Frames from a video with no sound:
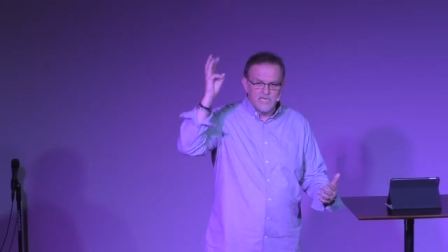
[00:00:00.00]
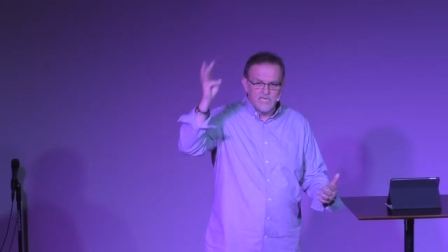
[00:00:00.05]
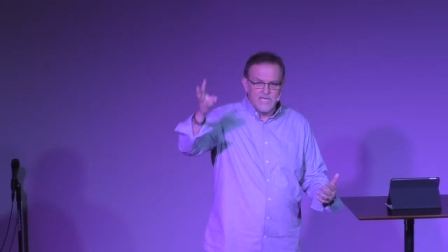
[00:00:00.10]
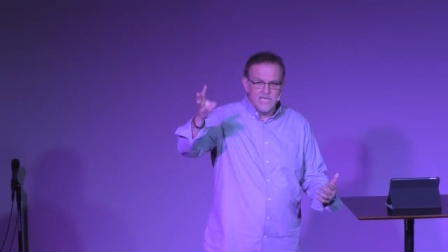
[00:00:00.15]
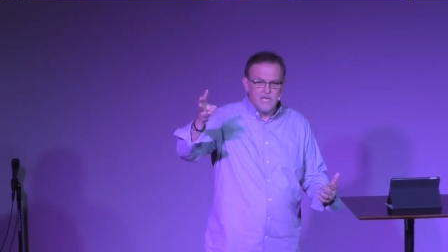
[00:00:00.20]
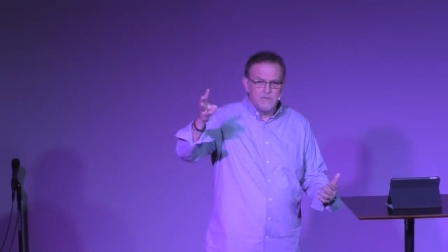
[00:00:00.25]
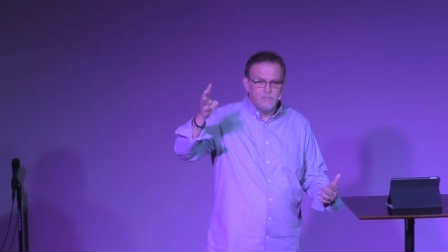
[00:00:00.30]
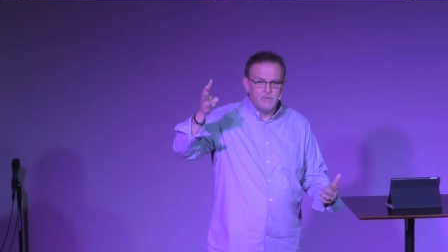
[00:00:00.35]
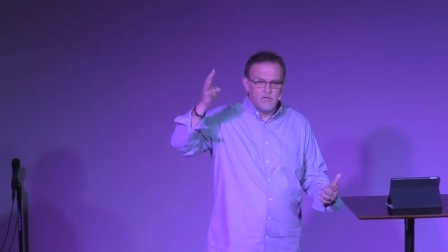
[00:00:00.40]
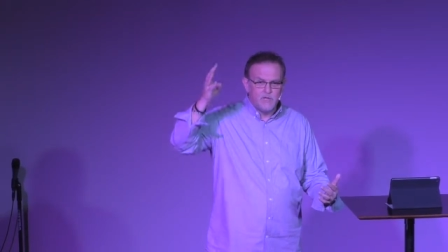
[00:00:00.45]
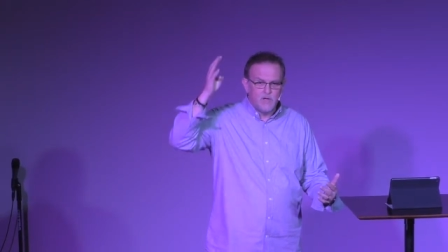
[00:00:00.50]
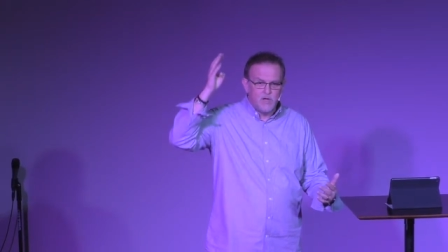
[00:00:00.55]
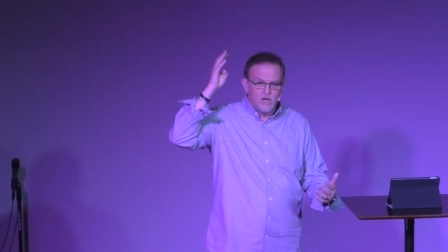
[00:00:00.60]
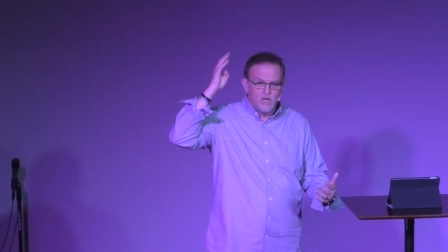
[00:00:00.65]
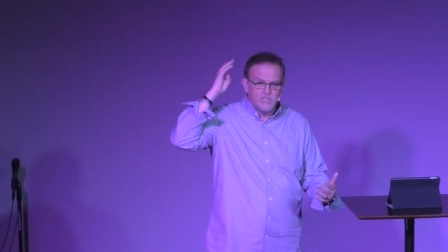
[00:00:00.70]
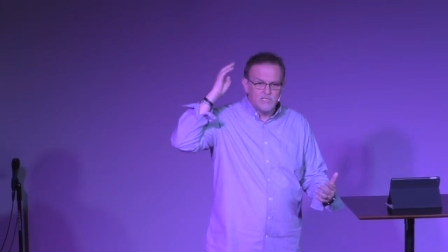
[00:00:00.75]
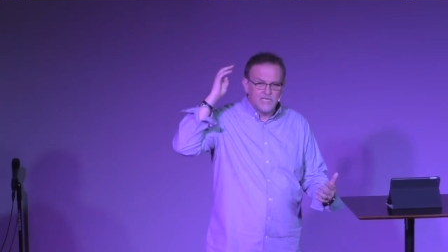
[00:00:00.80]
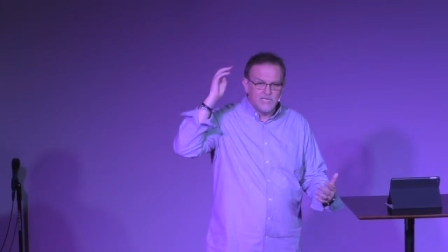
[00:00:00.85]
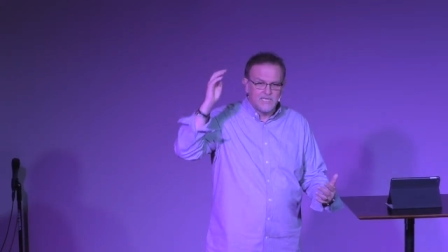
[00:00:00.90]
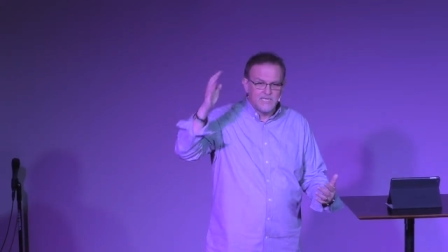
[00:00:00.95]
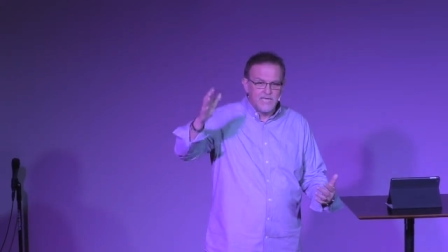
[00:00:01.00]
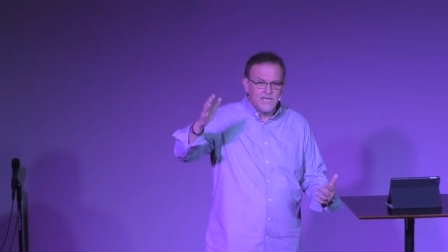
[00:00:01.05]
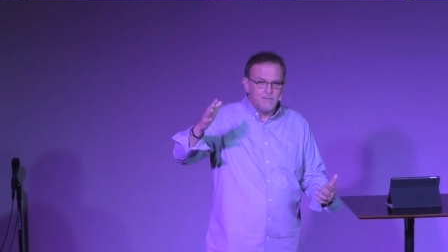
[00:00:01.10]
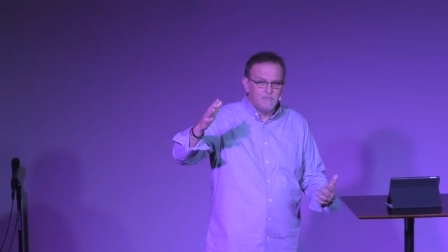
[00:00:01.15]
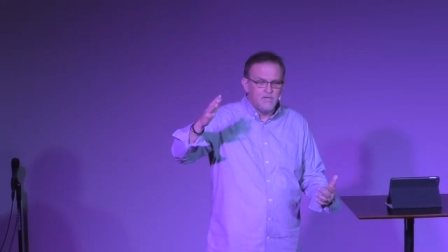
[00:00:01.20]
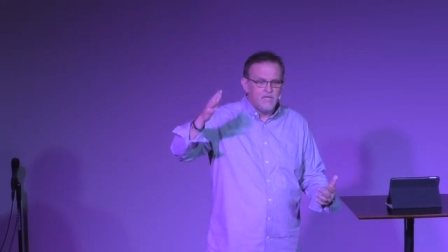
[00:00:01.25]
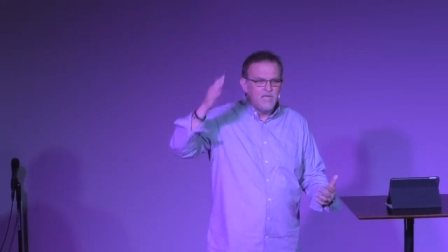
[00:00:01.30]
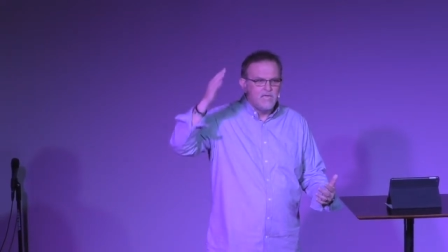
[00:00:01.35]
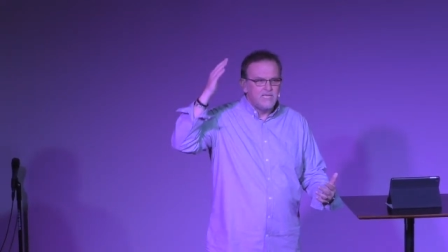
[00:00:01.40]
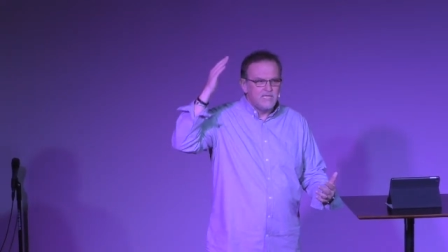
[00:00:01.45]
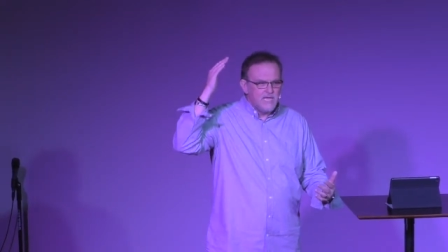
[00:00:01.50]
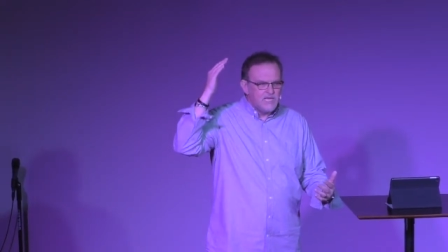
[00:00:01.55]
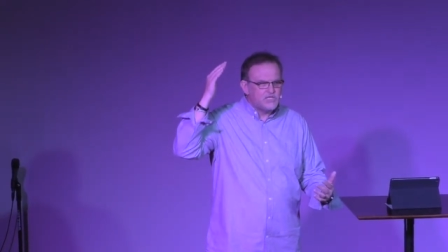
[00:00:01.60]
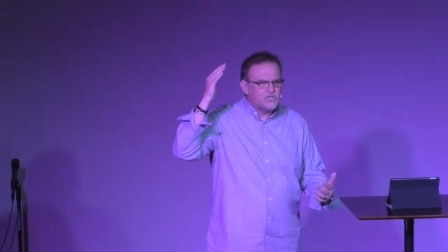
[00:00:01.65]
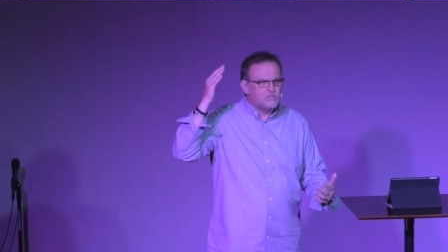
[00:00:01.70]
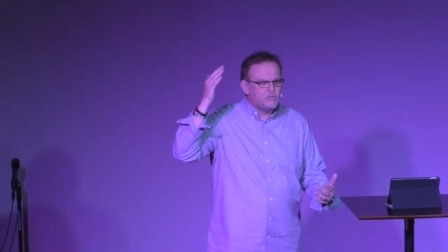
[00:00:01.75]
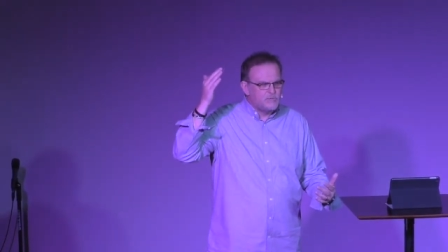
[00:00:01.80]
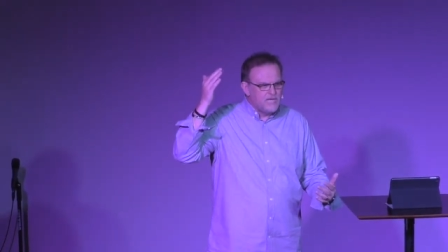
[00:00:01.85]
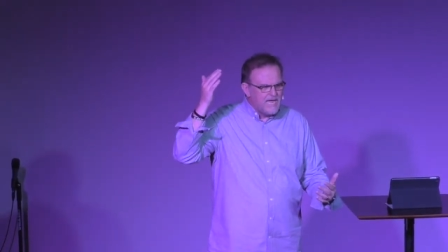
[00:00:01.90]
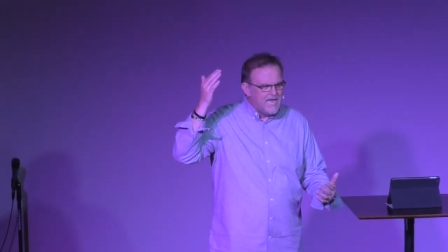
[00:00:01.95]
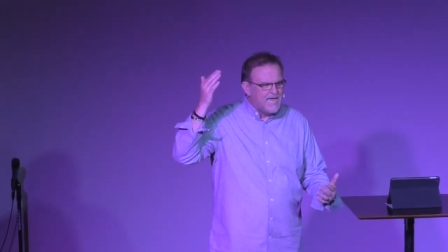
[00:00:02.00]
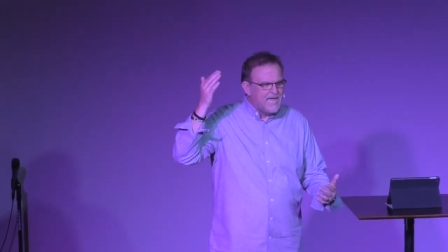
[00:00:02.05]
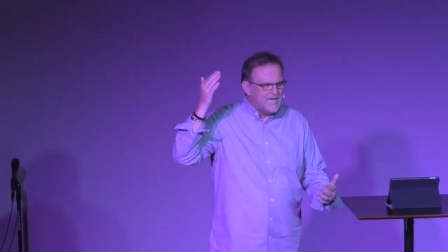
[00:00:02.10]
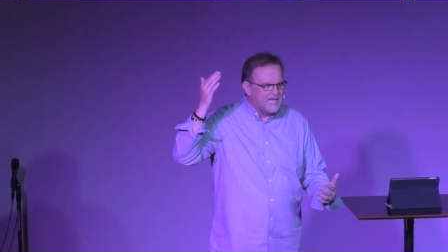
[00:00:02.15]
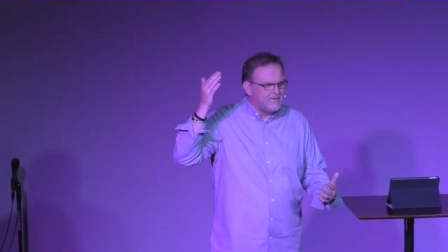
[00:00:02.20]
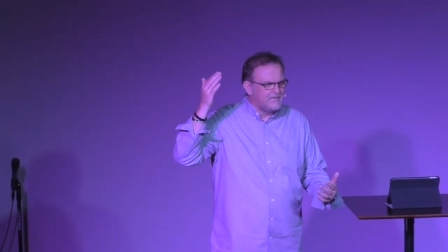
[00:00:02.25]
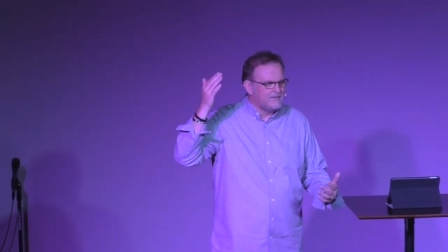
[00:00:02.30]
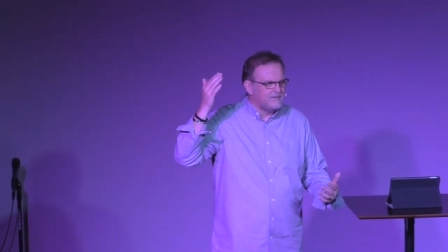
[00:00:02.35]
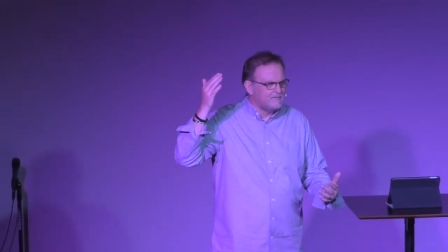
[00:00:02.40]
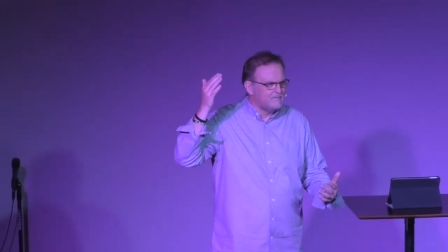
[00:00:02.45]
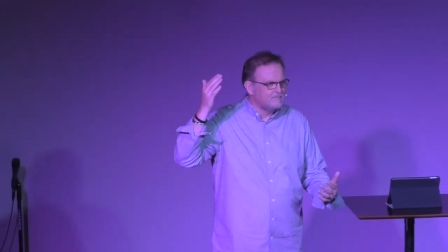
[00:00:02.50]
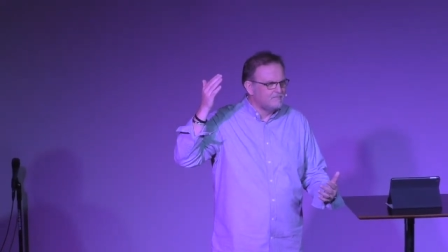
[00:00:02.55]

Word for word: I can't because. I can't. Yes, you can.